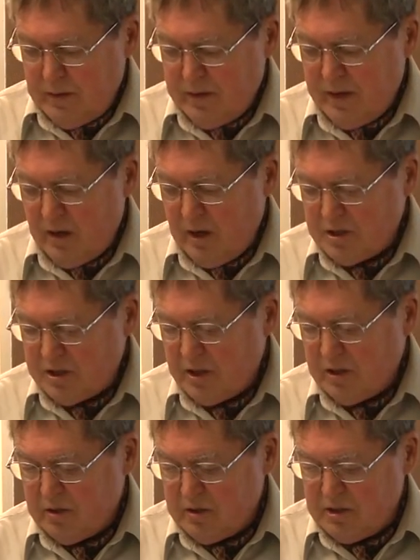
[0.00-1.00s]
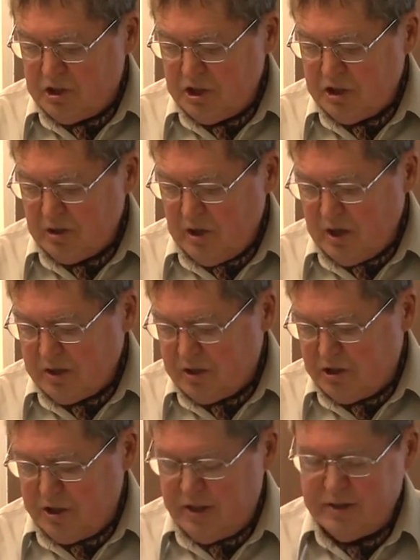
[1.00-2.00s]
there are certain geolo
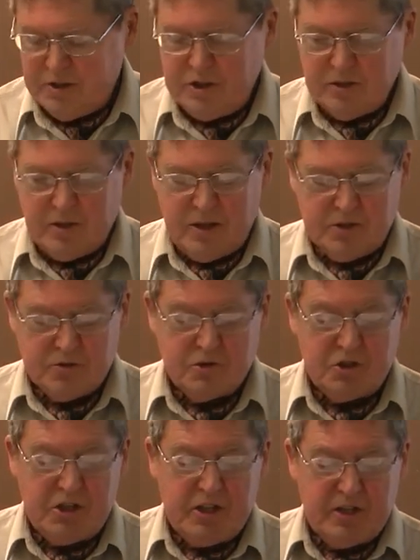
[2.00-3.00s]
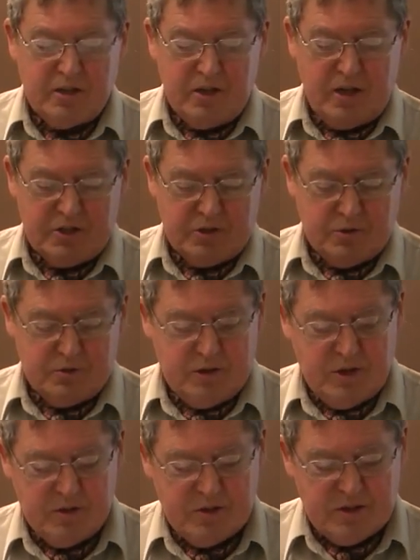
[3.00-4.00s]
ge geological, genealogical
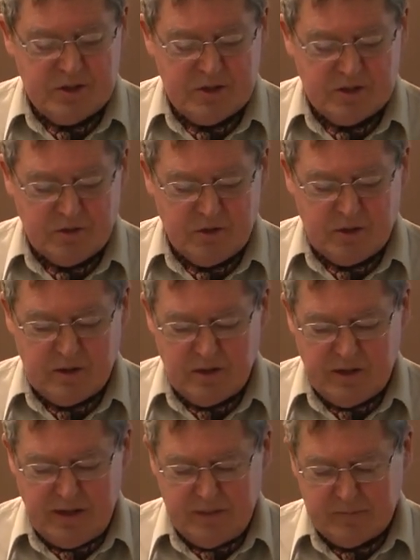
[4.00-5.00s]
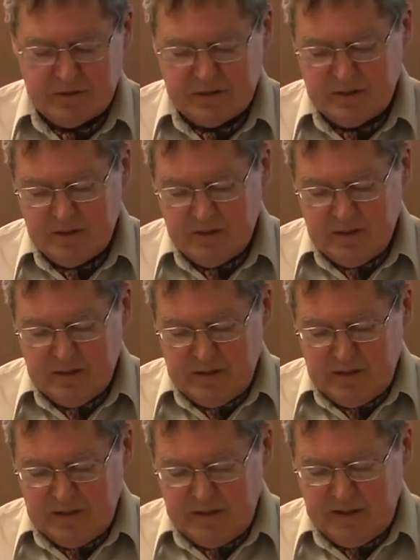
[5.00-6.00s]
notices or claims
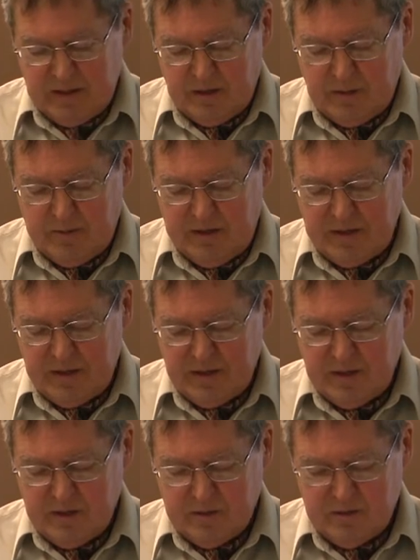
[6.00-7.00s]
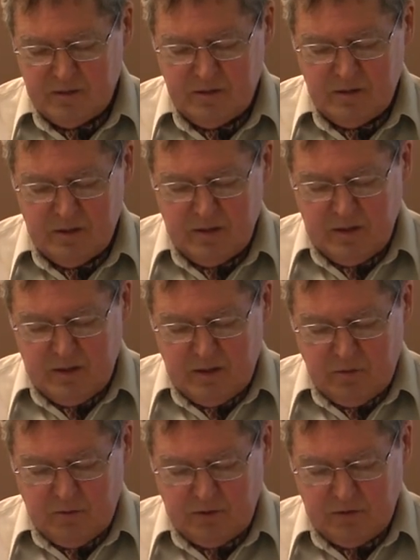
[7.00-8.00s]
that are made here
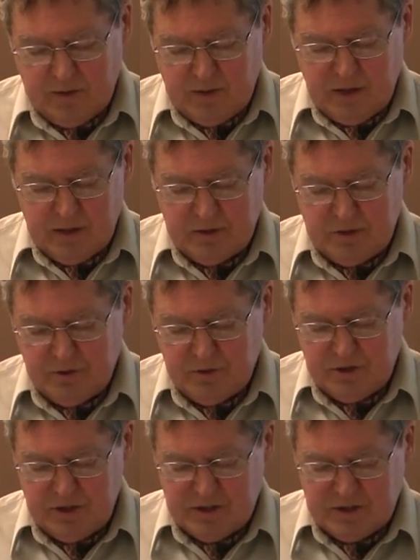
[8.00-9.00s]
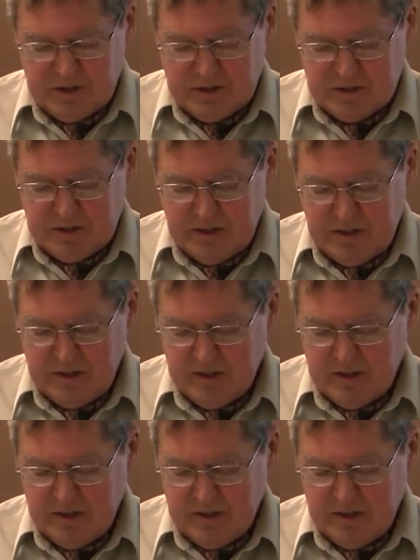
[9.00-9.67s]
with regard to Jesus.